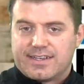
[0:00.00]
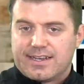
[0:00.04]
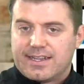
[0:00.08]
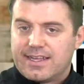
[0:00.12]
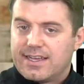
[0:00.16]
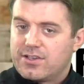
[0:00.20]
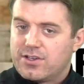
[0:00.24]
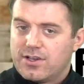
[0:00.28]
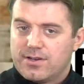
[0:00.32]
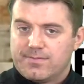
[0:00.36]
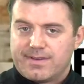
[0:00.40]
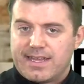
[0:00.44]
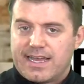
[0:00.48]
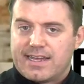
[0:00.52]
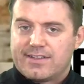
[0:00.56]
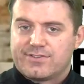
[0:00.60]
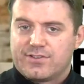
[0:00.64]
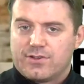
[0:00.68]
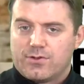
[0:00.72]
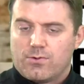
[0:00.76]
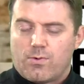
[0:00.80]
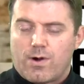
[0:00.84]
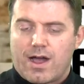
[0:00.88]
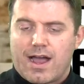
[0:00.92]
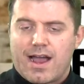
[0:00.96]
It come down to the
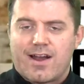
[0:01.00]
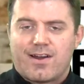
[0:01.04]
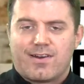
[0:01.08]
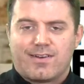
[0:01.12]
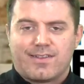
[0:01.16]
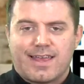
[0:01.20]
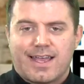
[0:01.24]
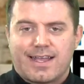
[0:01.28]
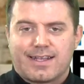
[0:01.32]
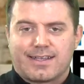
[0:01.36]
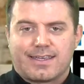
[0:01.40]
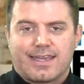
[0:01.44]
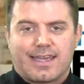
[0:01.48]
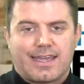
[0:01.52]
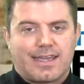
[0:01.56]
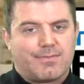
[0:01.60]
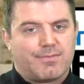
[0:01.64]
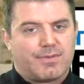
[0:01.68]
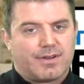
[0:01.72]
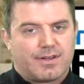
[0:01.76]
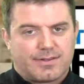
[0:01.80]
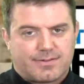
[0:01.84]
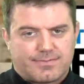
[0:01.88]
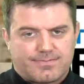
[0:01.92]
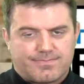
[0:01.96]
wire in that game,
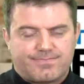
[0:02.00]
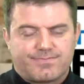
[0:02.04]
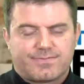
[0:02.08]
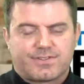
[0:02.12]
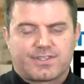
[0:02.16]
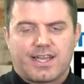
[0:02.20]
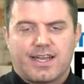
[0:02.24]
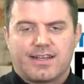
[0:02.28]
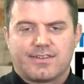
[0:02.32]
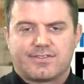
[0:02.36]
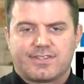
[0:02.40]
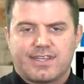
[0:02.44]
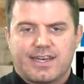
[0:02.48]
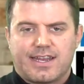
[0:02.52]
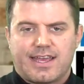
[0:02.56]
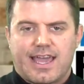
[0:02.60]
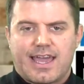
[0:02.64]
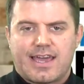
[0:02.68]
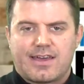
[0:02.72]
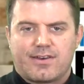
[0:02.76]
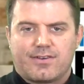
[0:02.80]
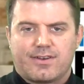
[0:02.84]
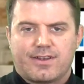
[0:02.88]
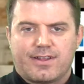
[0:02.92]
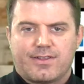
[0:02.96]
but Scott City
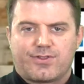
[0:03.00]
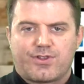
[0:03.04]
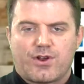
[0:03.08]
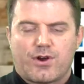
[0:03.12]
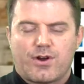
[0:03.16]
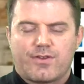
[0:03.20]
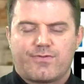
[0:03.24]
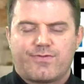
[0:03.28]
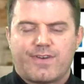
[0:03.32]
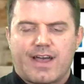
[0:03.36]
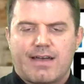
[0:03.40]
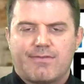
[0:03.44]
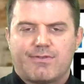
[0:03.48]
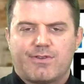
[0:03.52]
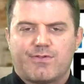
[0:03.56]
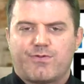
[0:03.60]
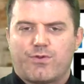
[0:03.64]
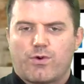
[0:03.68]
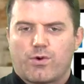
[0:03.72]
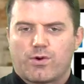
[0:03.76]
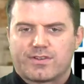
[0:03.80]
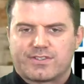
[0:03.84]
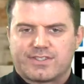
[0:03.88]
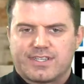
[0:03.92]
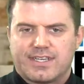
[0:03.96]
handled it
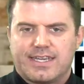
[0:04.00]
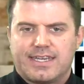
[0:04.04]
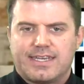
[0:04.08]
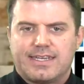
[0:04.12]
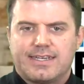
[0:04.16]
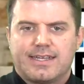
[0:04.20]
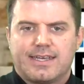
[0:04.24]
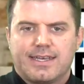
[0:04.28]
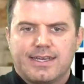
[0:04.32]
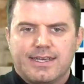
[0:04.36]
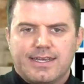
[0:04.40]
35-14